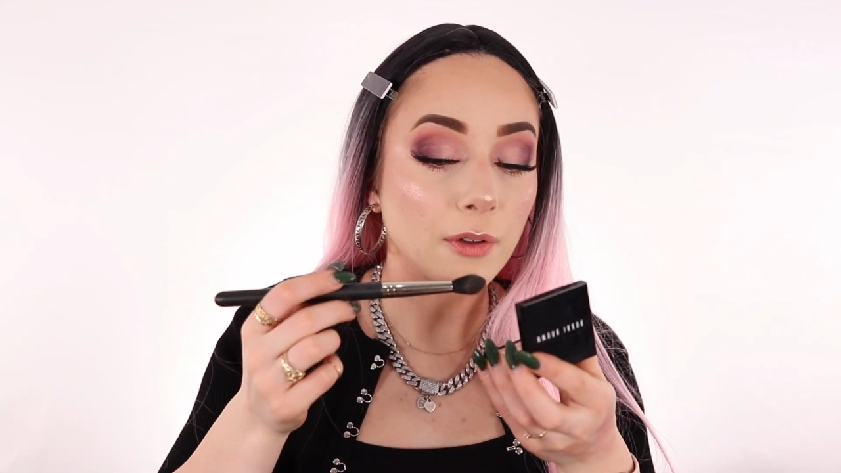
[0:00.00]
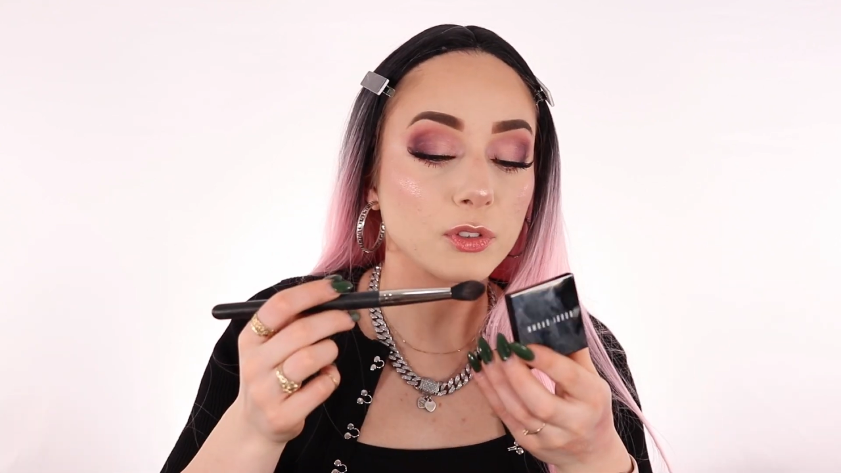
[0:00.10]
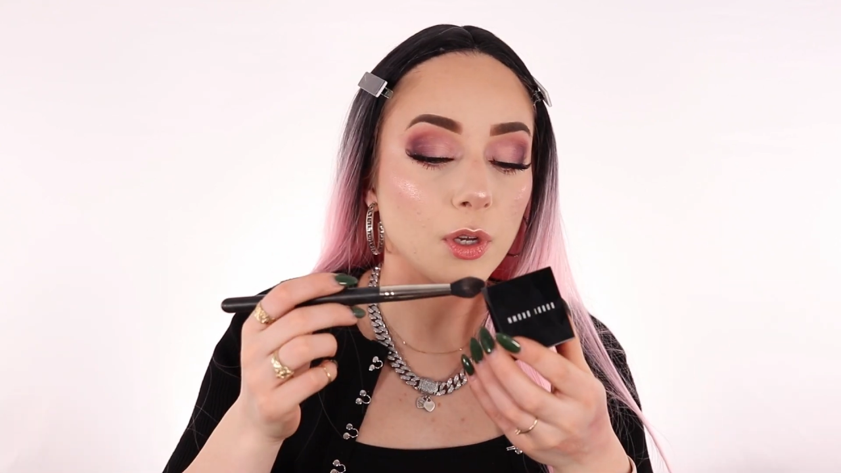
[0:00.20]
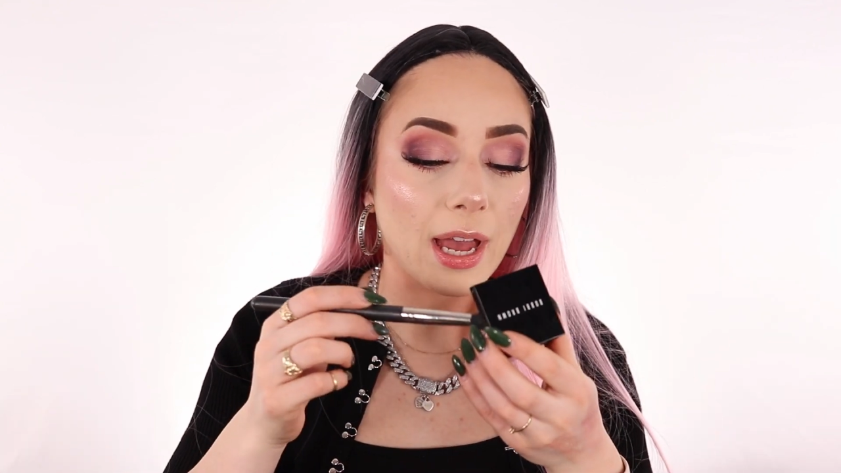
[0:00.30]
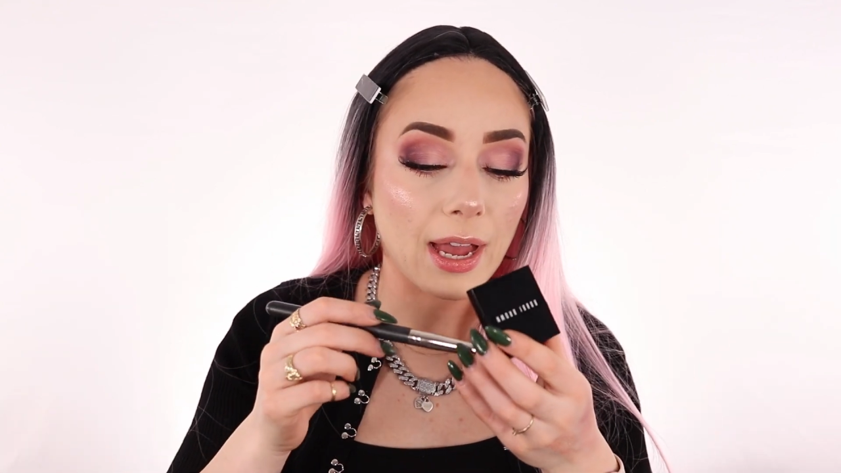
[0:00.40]
have
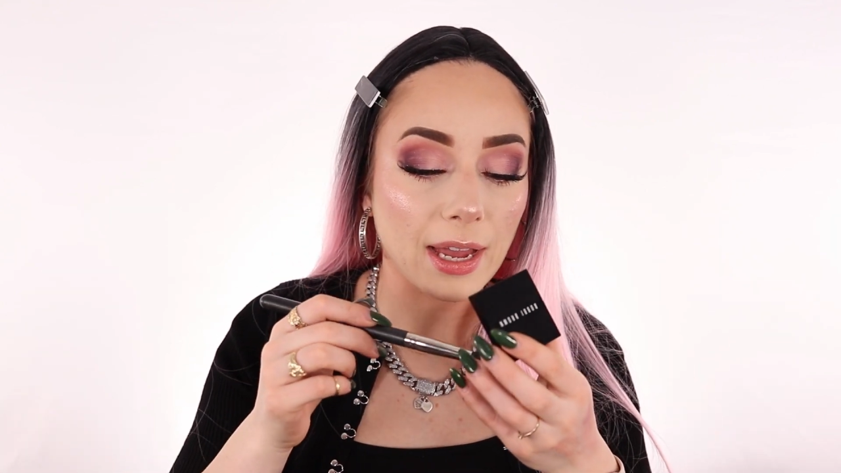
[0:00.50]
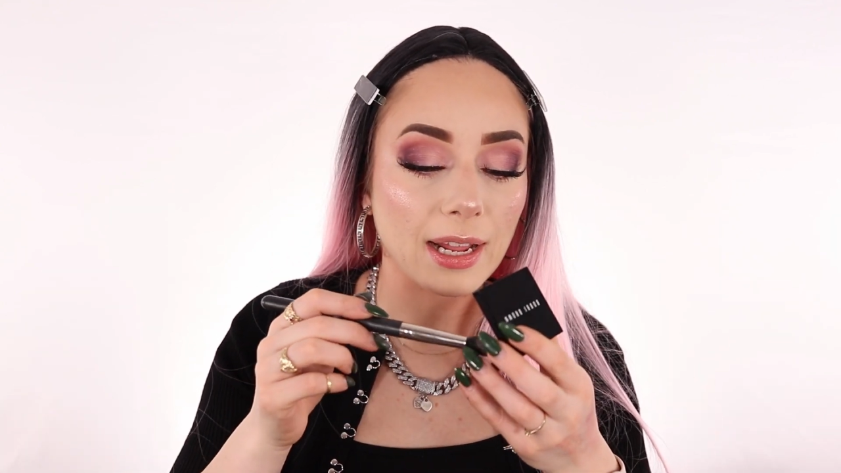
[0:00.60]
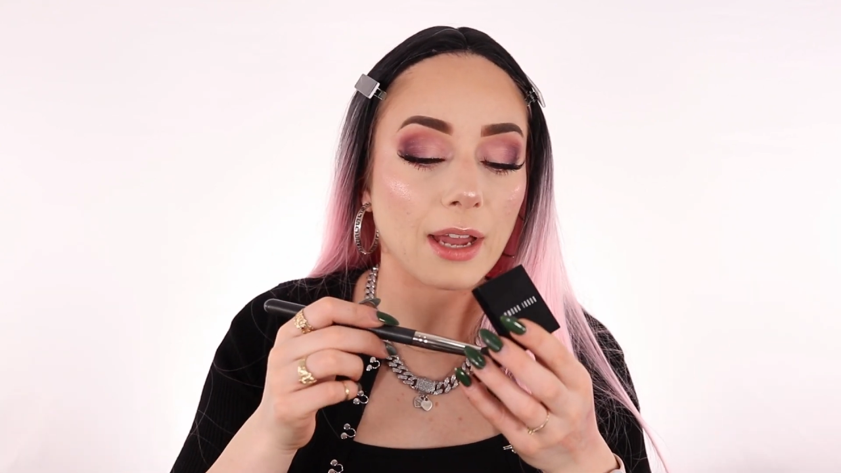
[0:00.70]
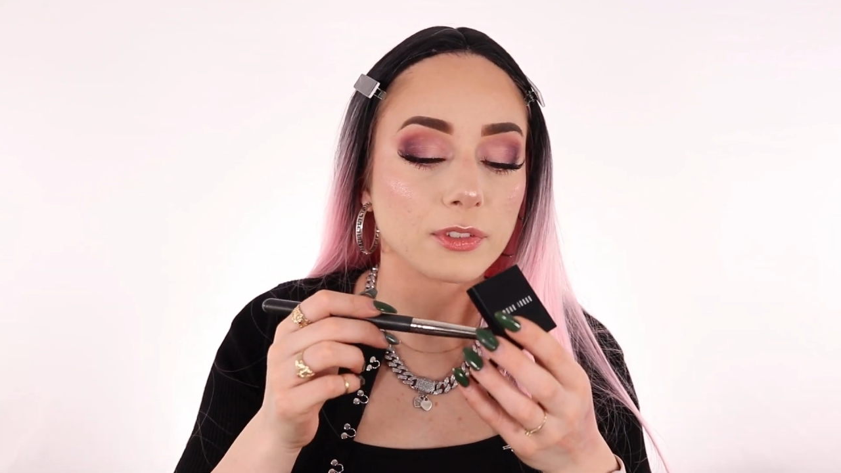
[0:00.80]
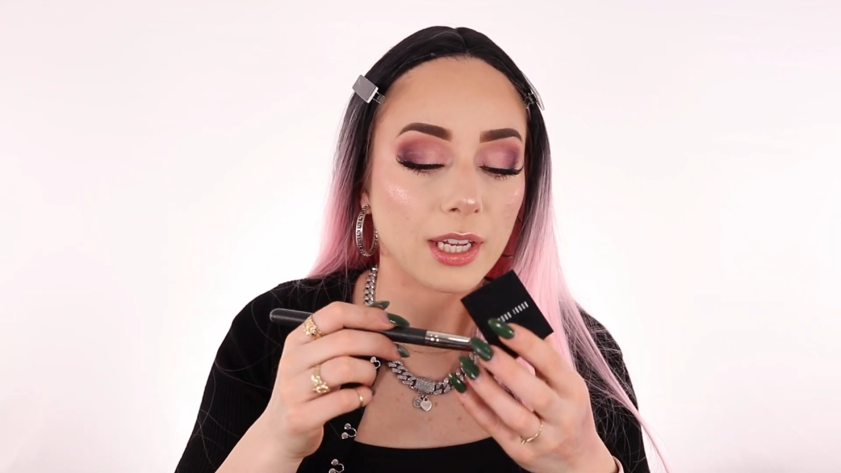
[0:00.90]
to
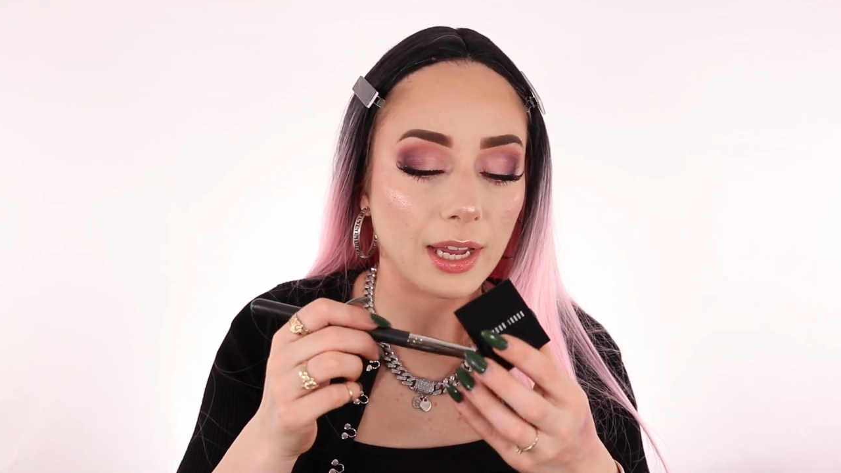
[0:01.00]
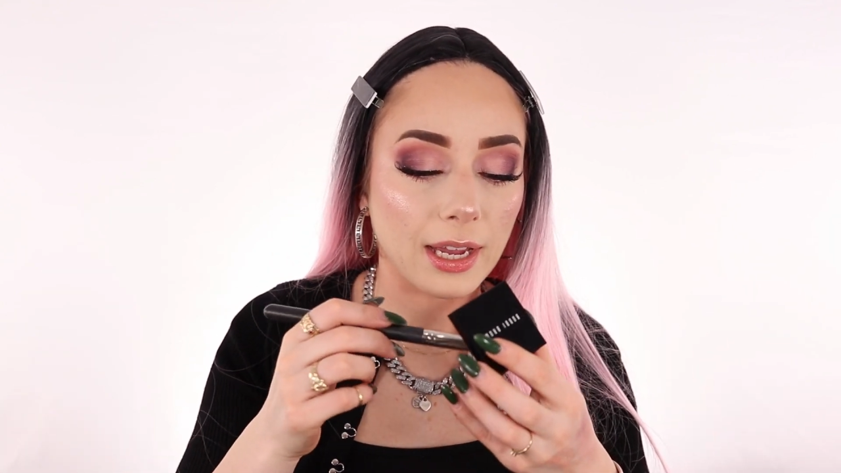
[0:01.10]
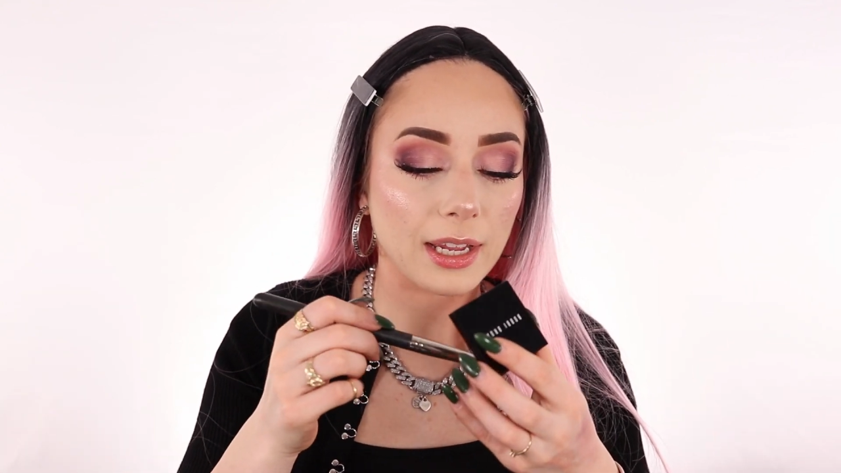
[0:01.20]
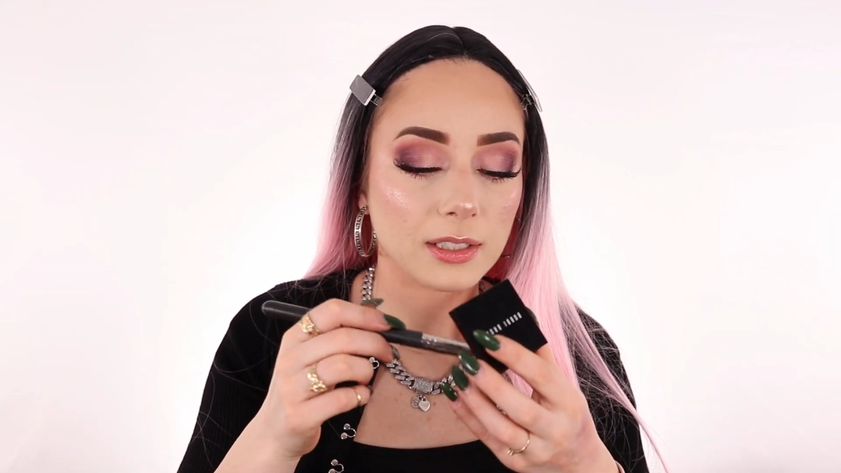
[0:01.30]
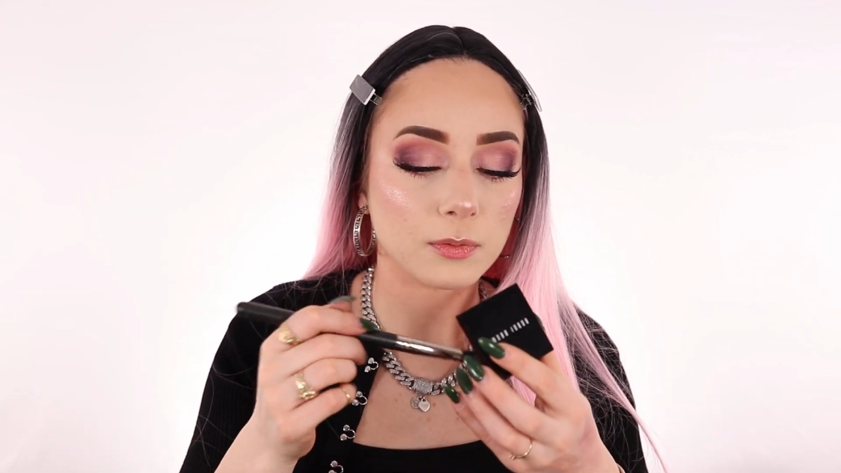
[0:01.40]

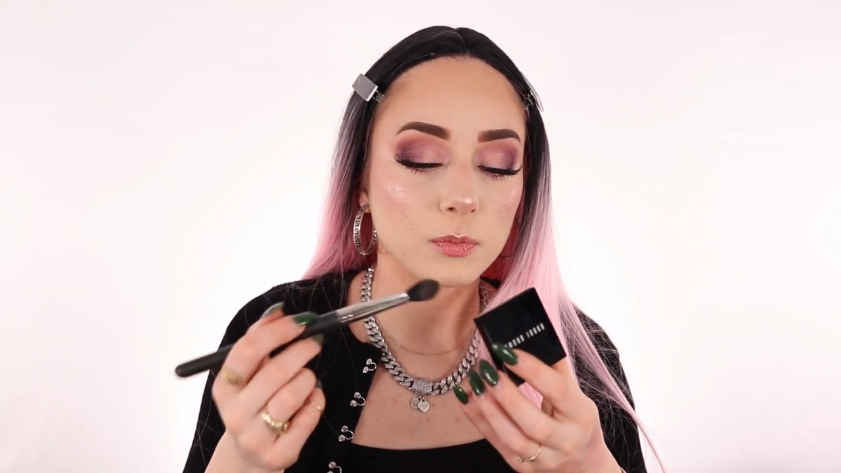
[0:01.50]
add,